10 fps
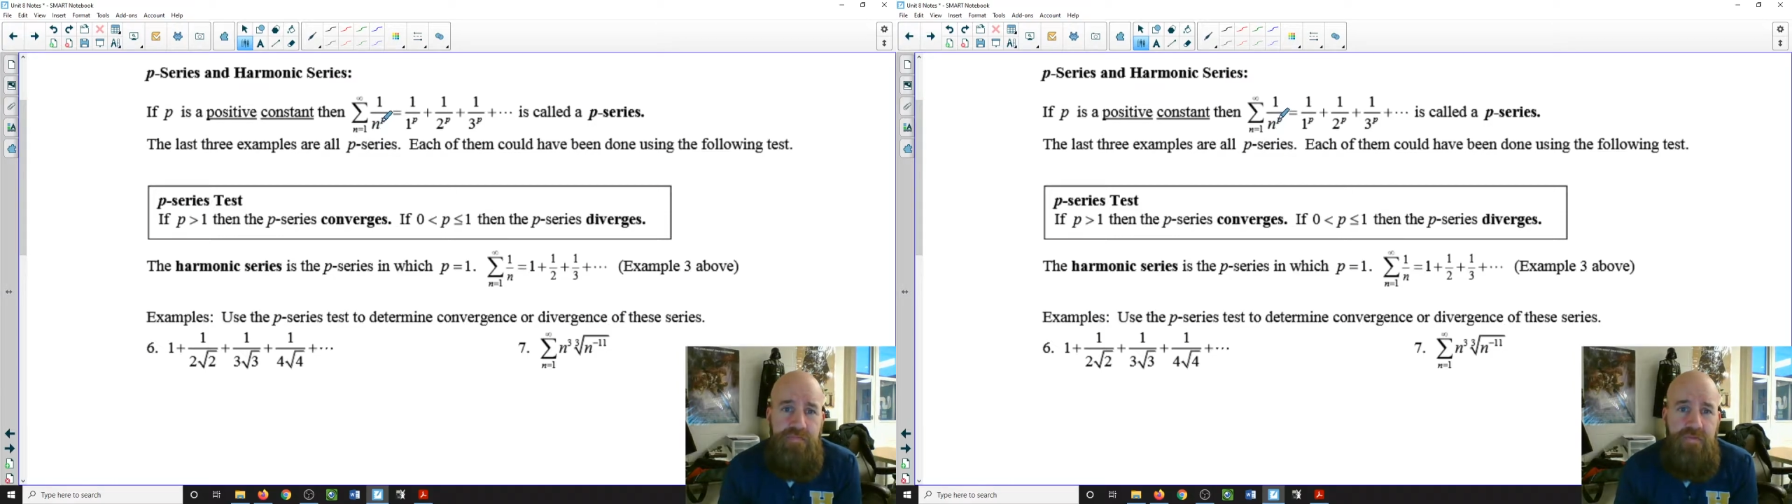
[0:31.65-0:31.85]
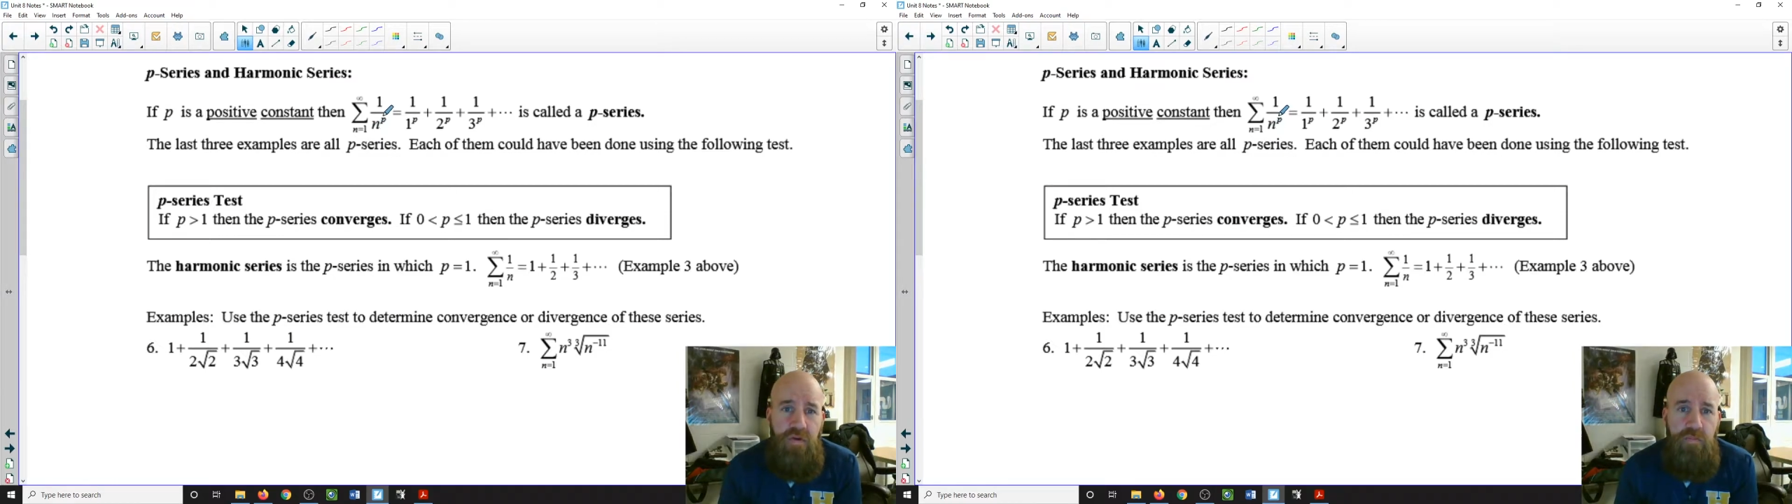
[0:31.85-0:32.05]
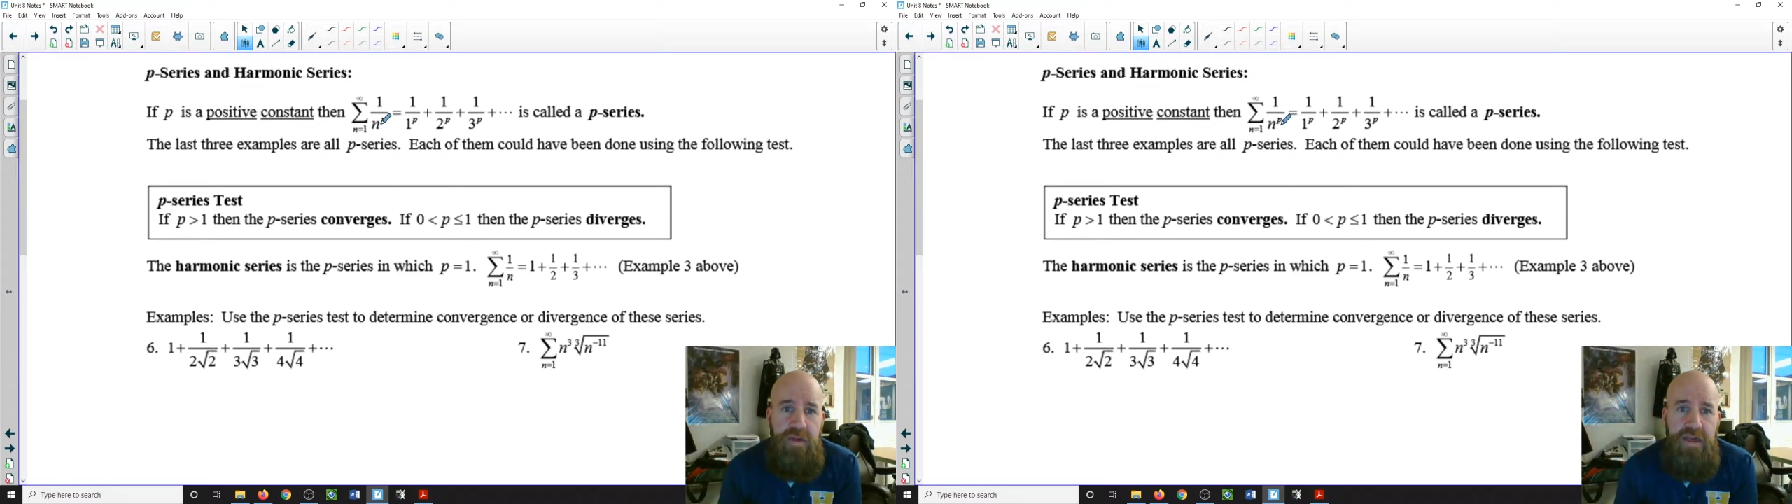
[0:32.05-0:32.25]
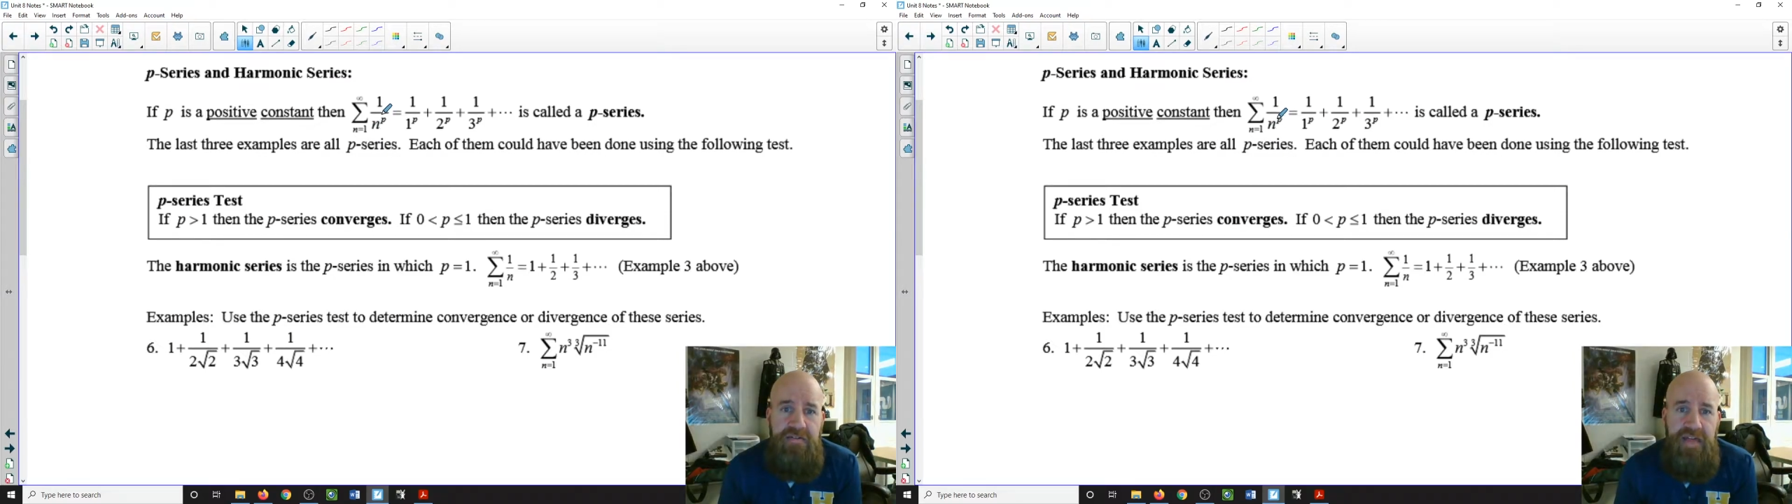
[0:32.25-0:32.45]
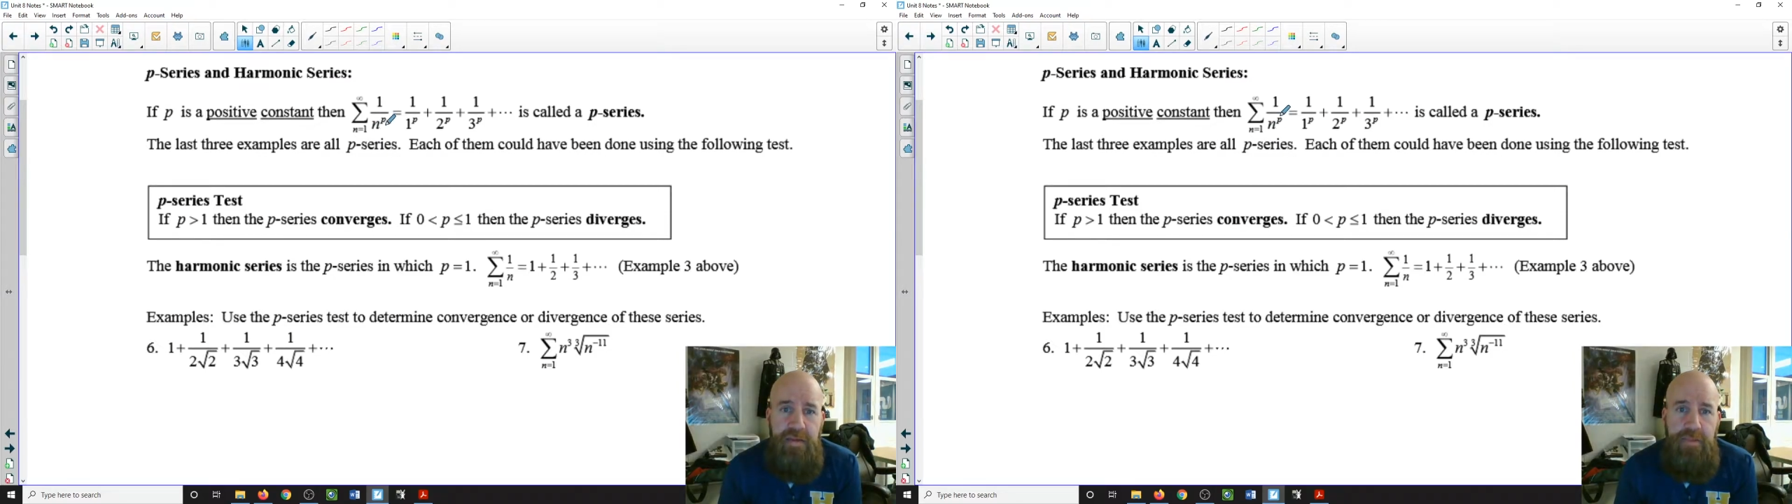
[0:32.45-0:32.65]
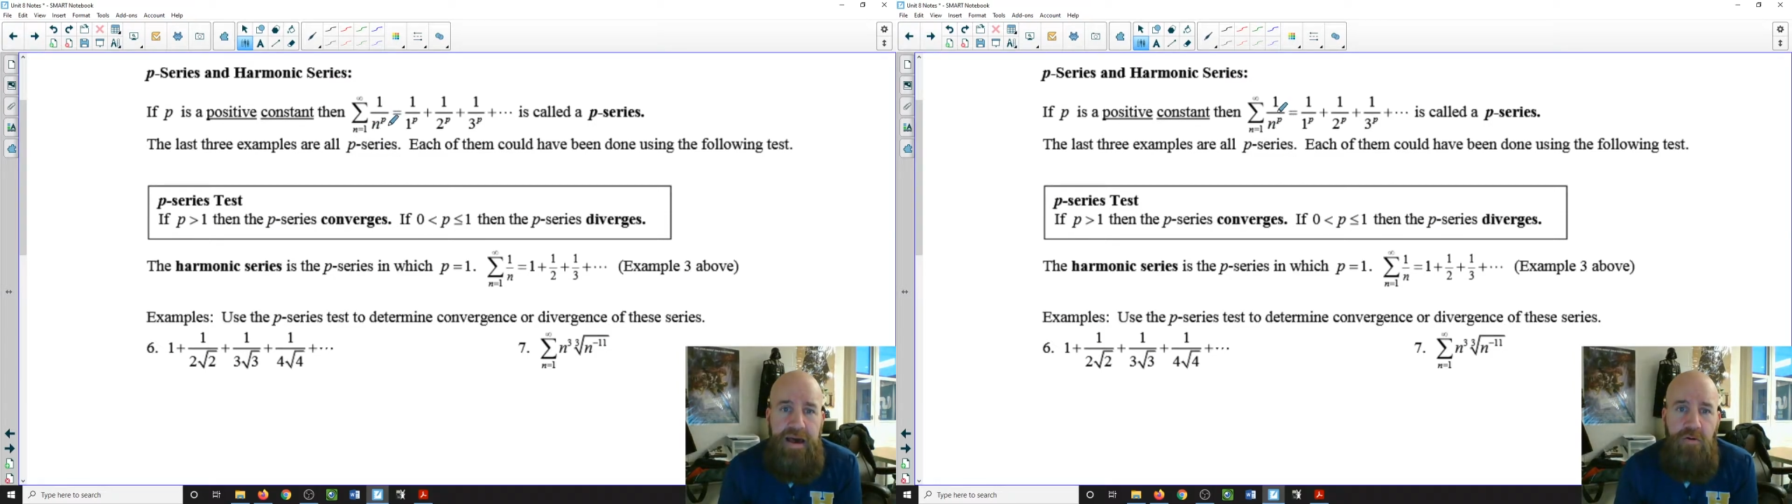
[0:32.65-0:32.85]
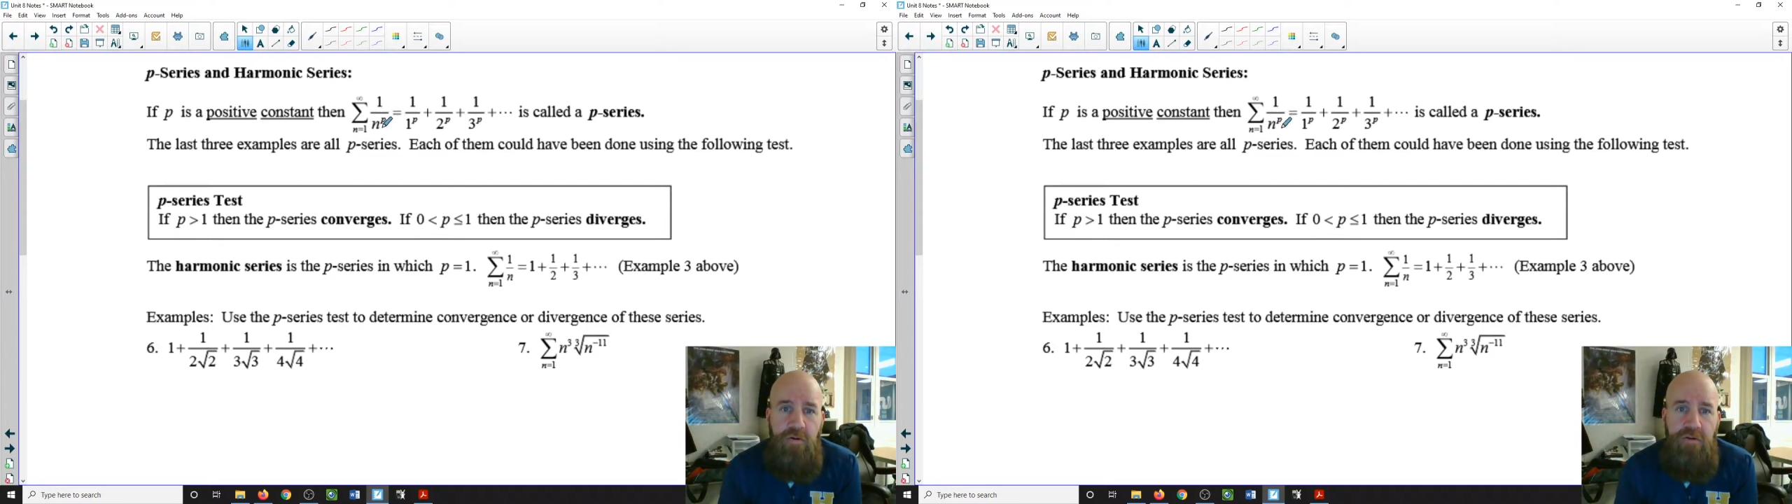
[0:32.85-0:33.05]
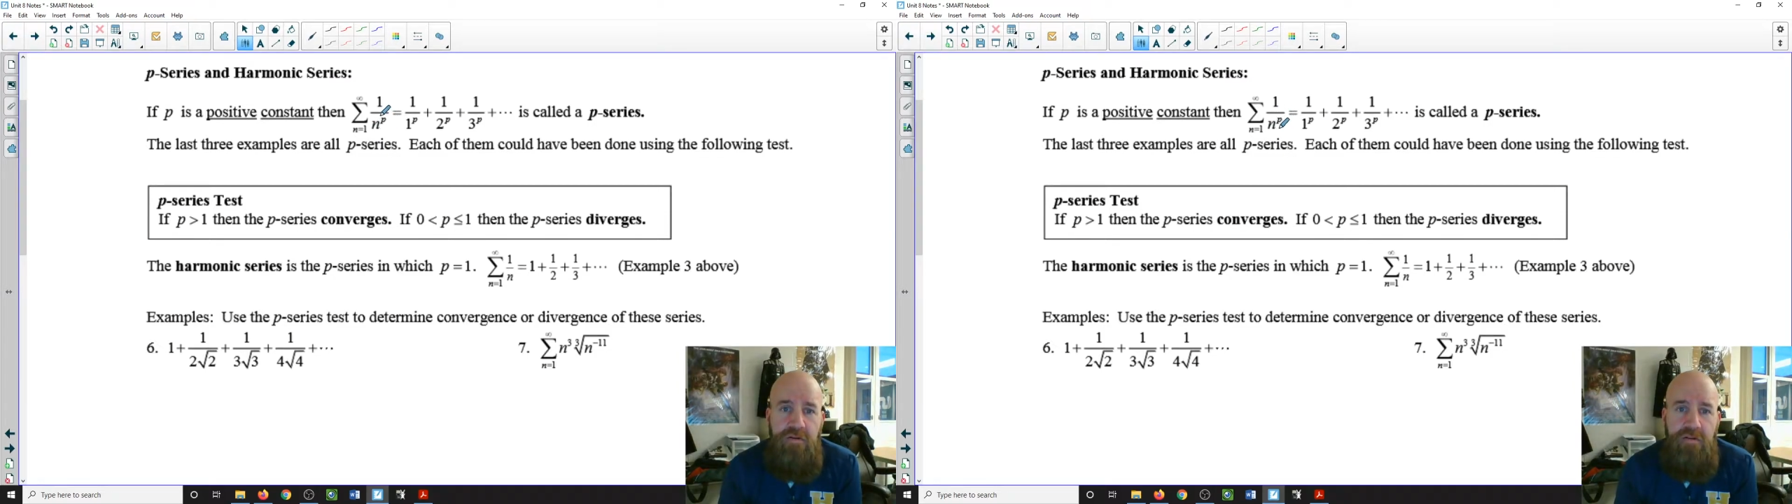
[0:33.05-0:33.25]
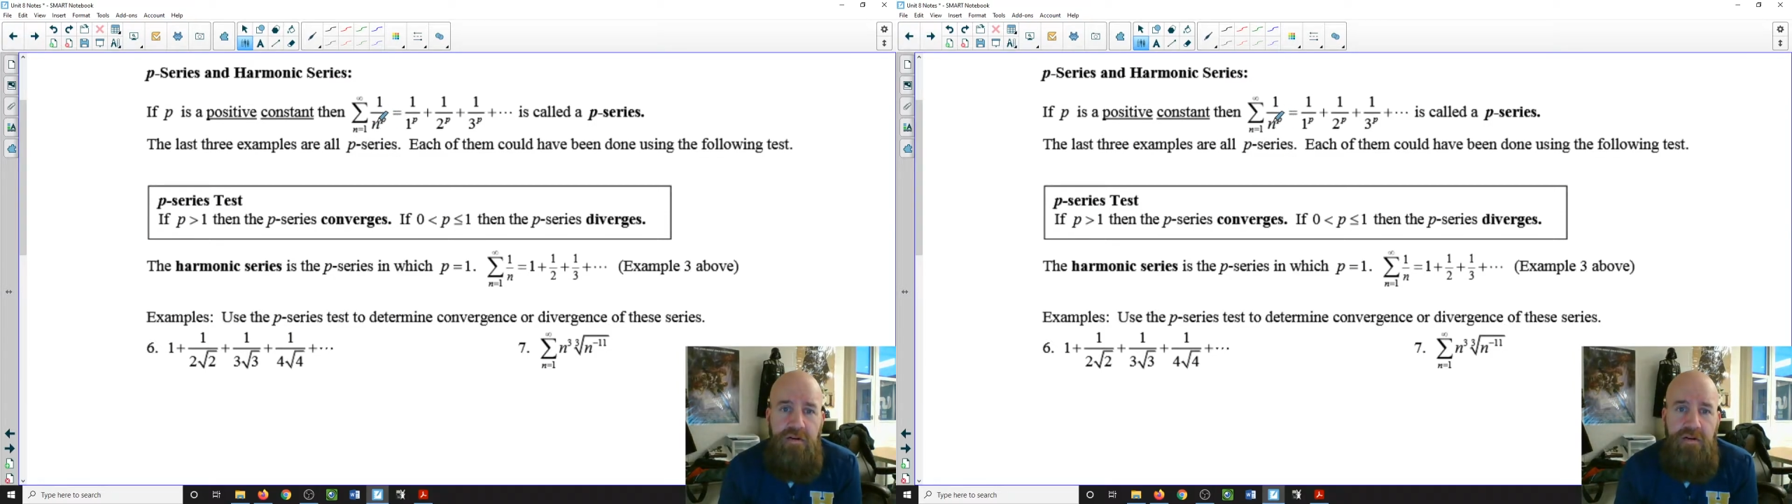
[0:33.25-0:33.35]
so P is that power